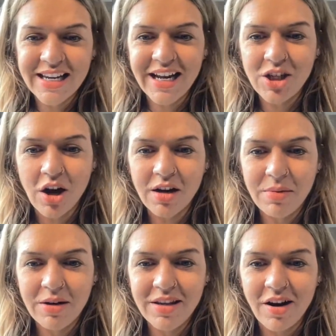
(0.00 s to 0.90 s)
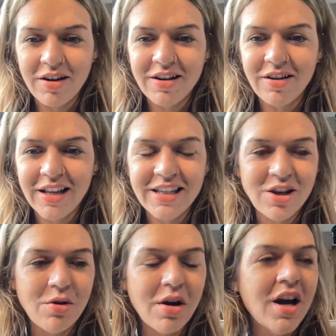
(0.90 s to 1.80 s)
Like I talk about in the article, like
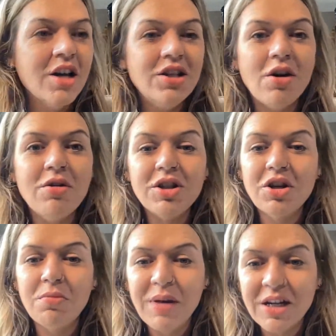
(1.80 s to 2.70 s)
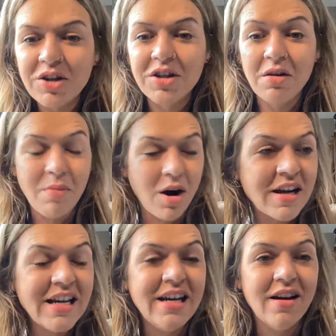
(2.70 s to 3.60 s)
don't show pictures in your
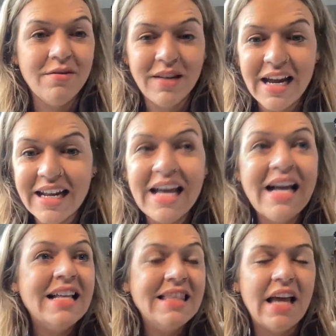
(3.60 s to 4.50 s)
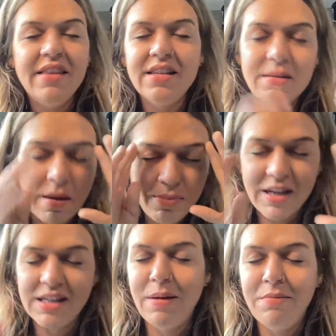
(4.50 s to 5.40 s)
marketing of like this is my
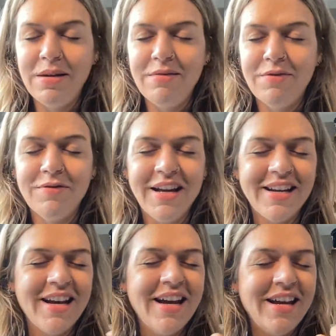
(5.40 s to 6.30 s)
biggest pet peeve of like,